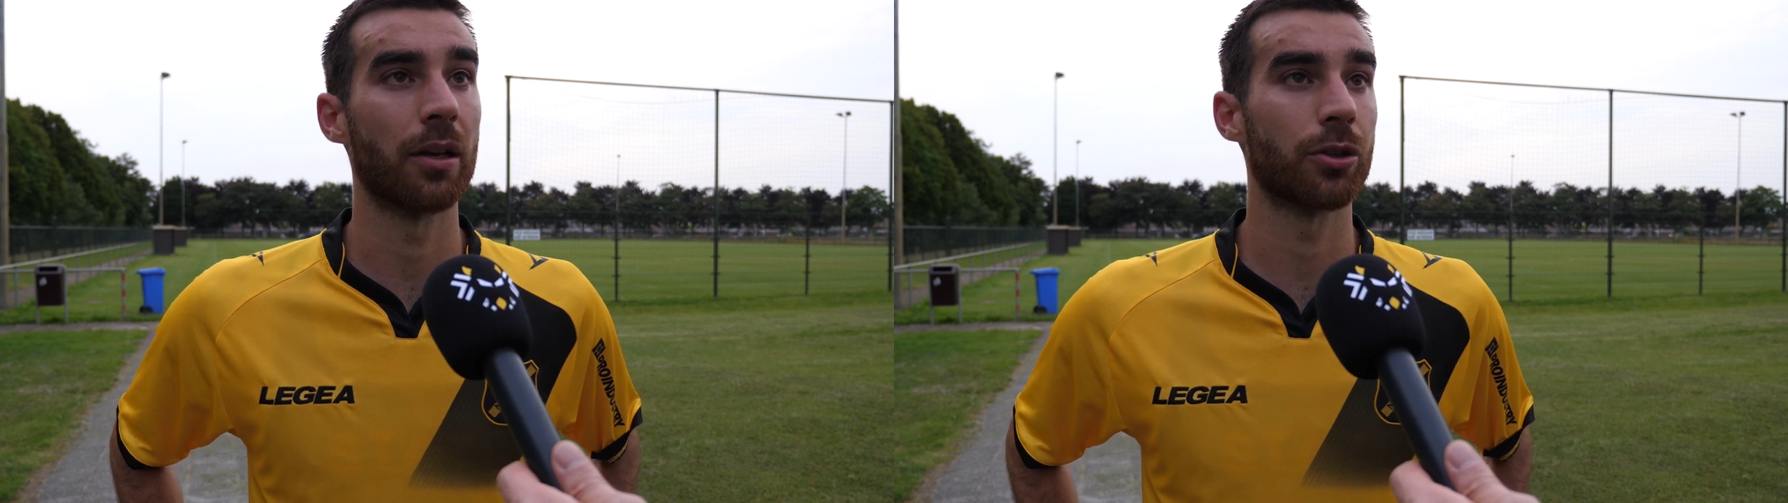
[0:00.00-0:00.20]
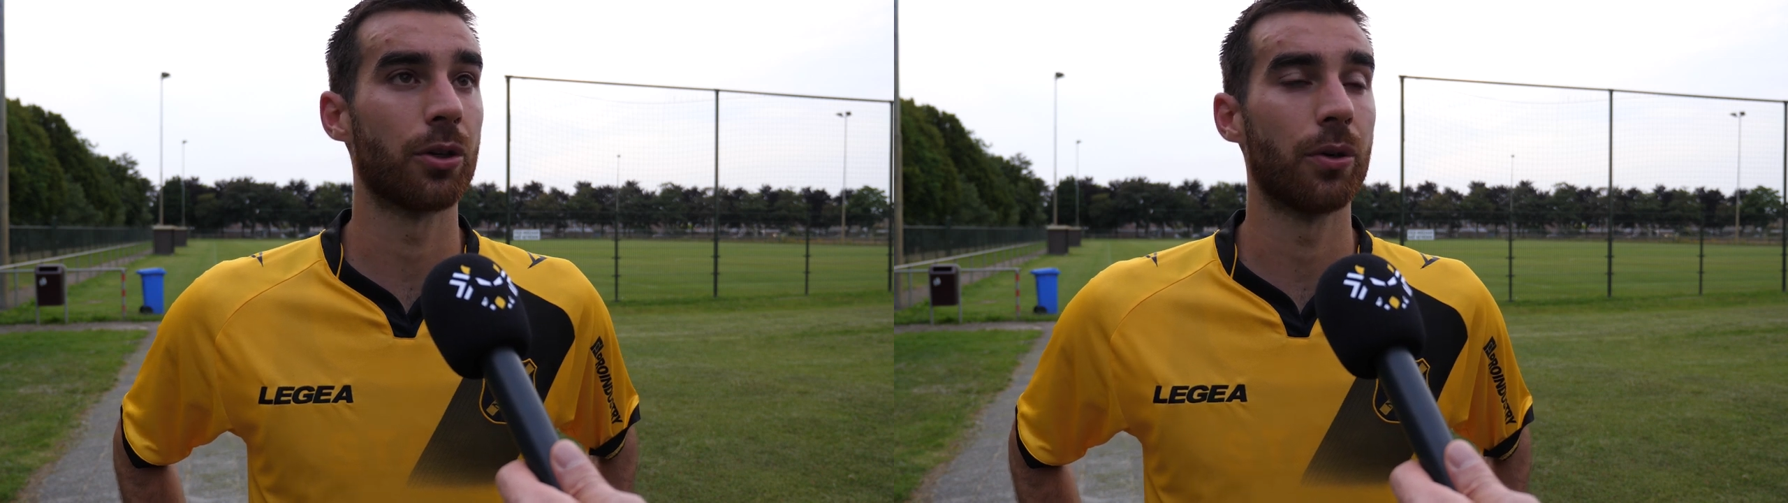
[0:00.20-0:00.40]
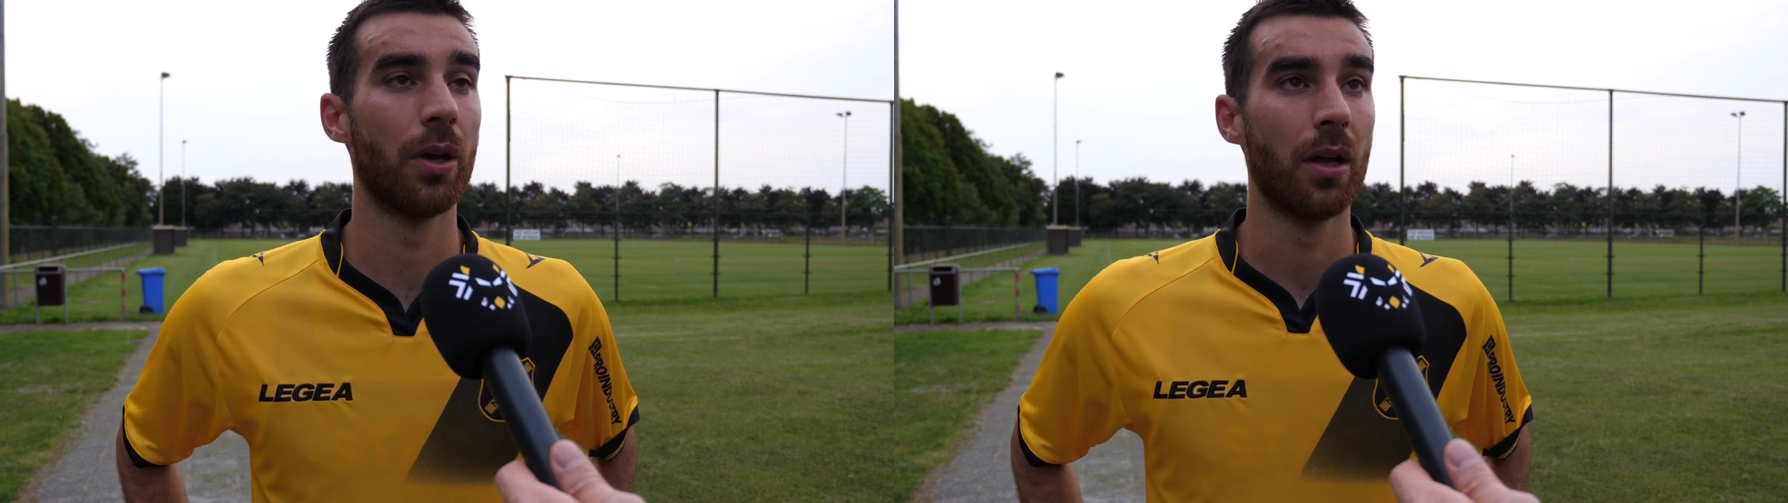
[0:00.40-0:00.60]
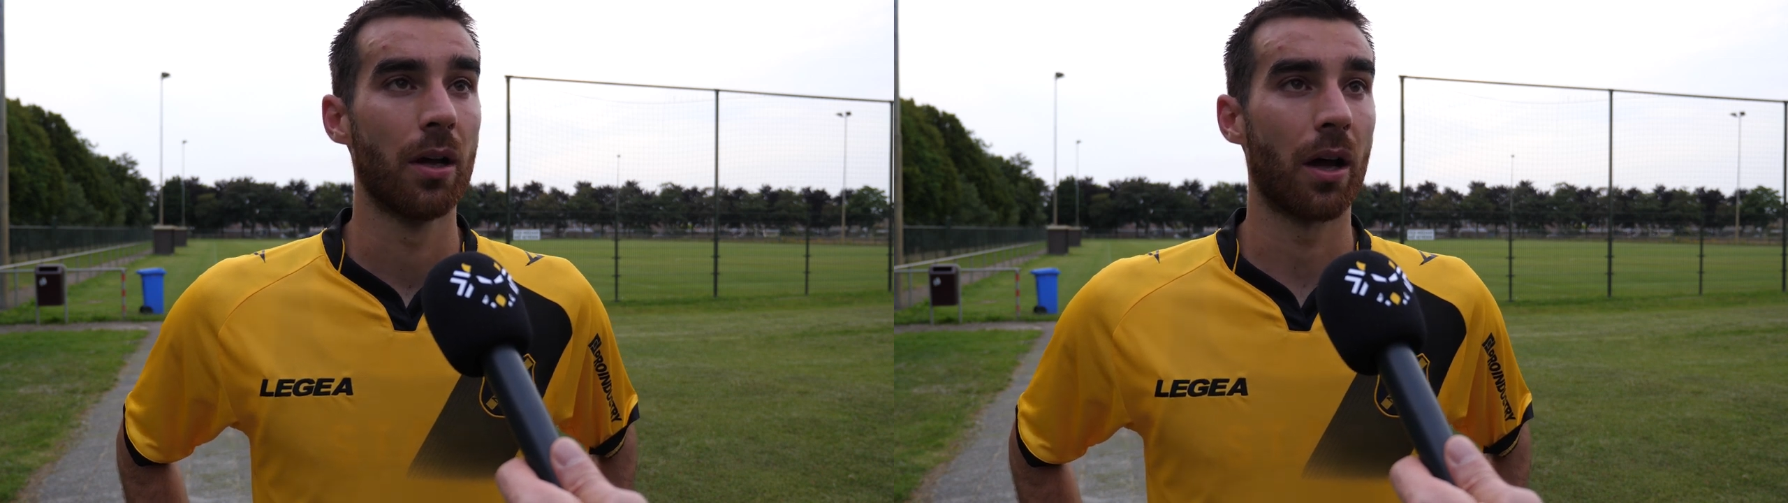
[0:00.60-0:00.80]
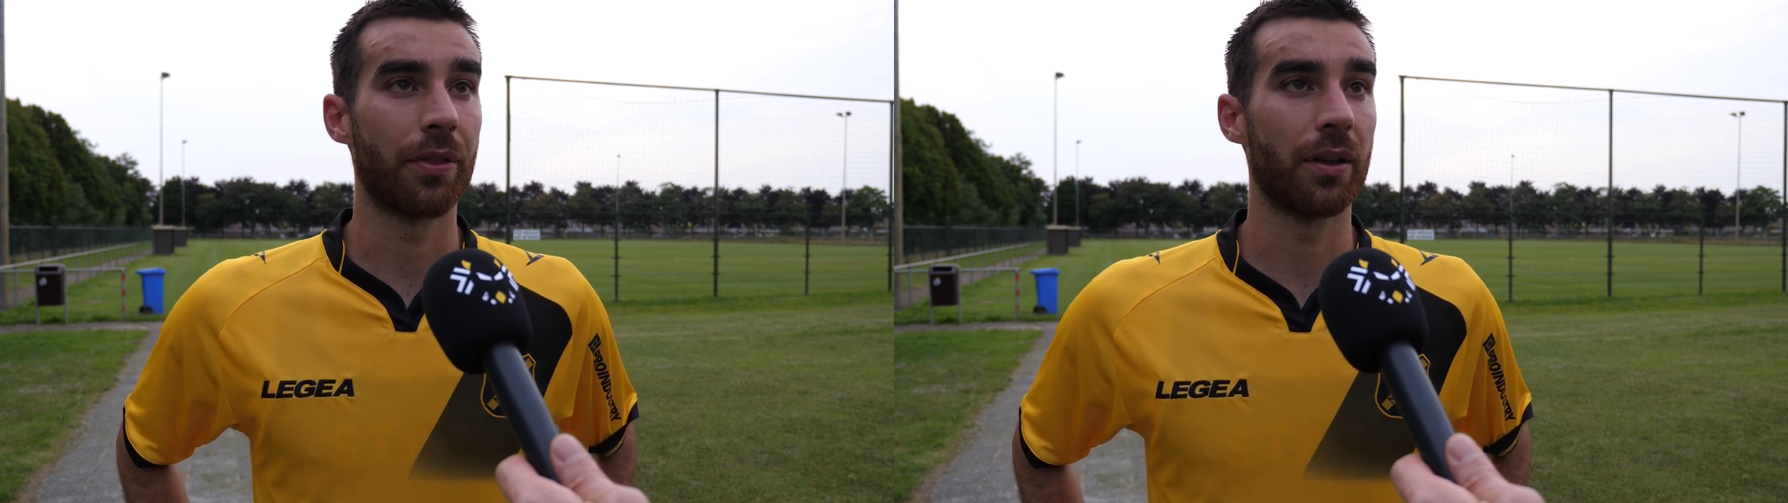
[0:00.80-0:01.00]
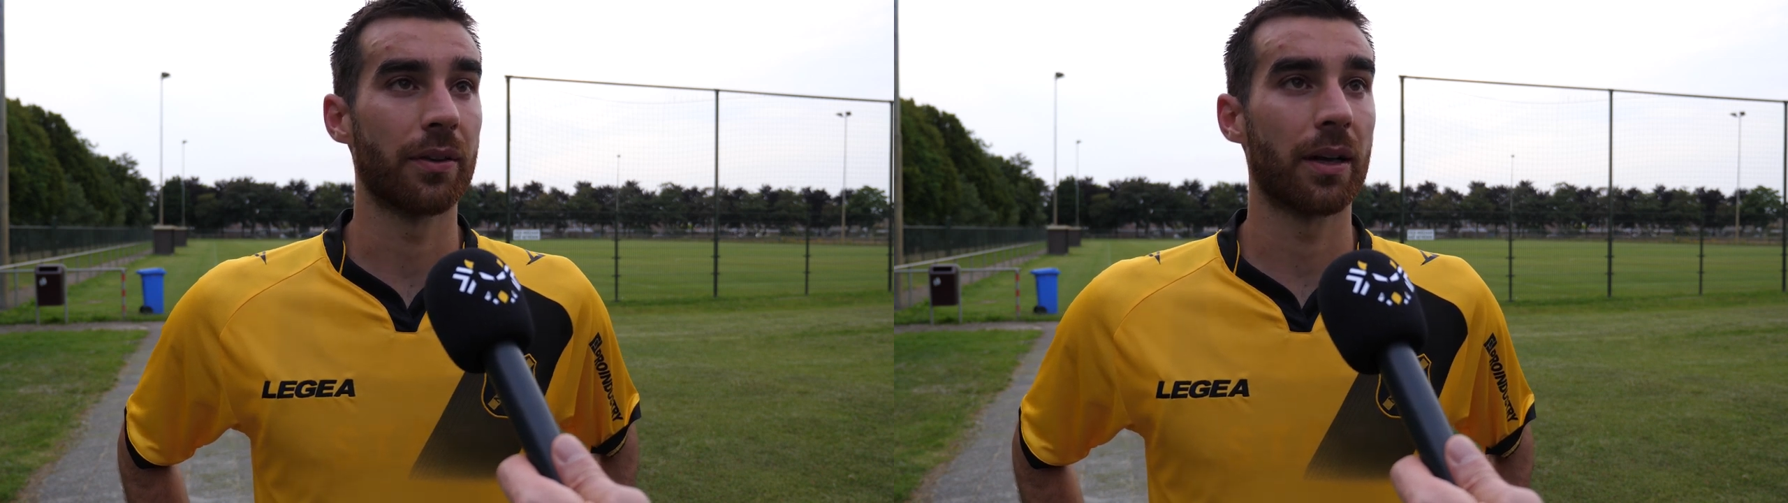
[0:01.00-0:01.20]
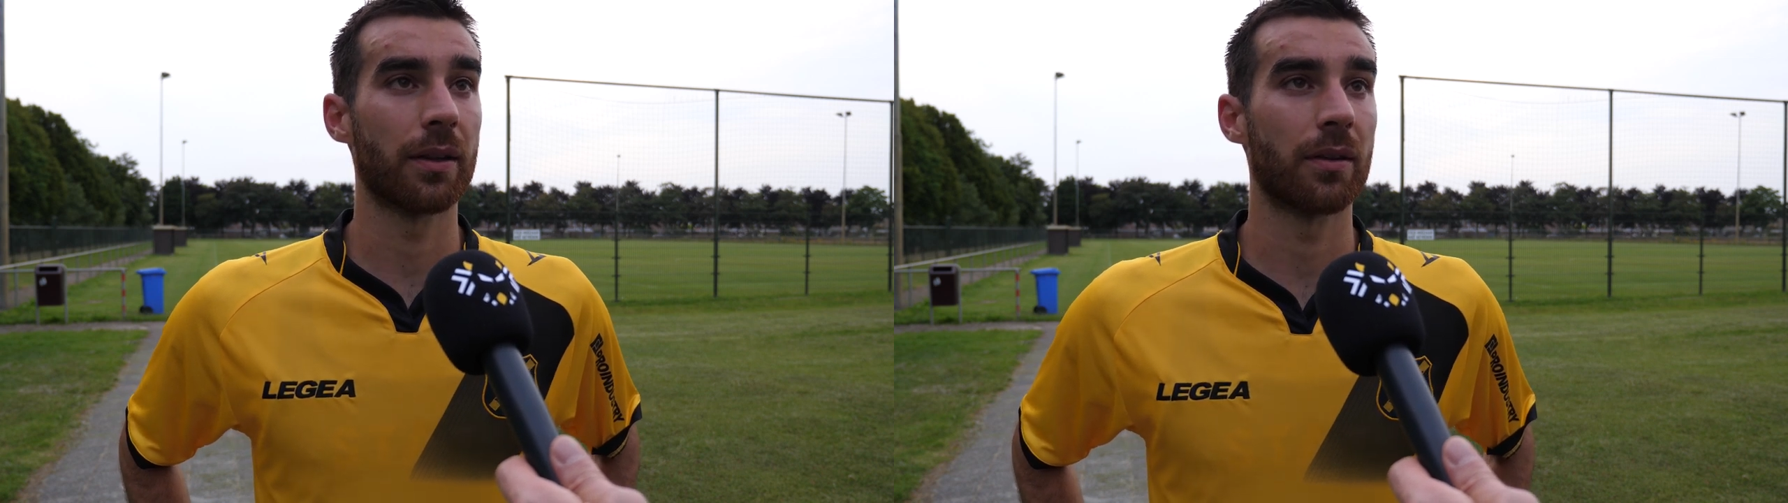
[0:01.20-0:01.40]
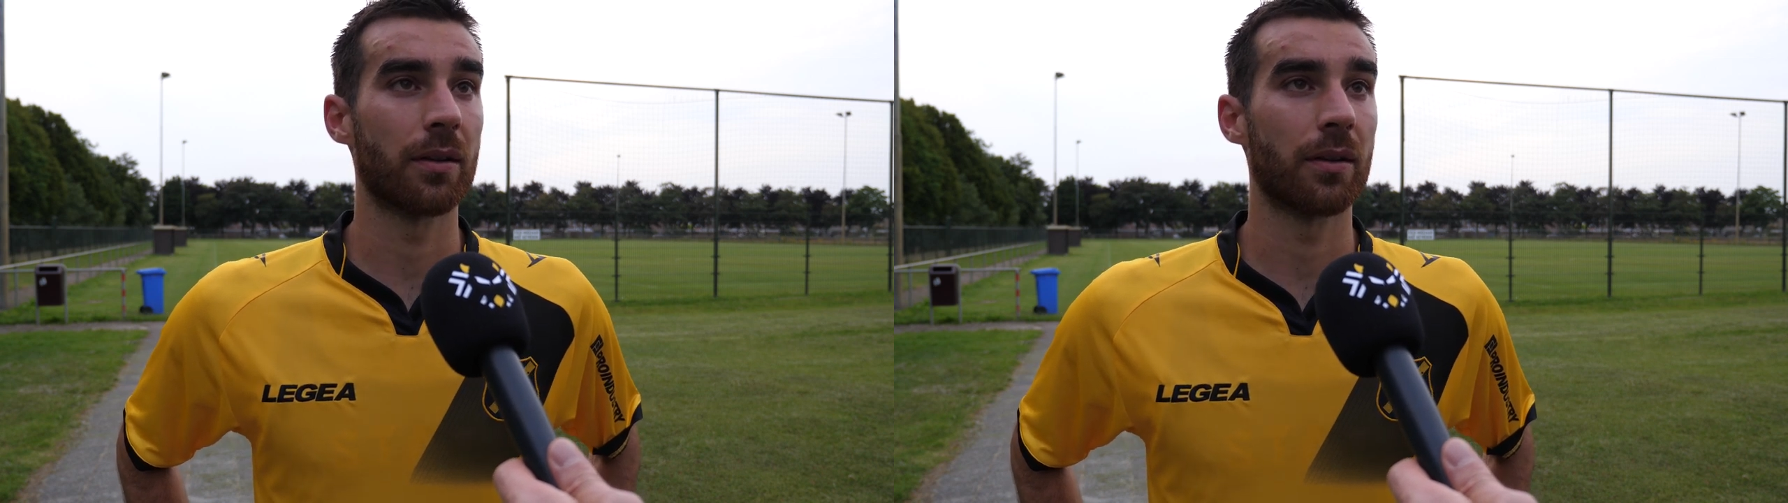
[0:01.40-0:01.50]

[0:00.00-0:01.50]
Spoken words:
So I think that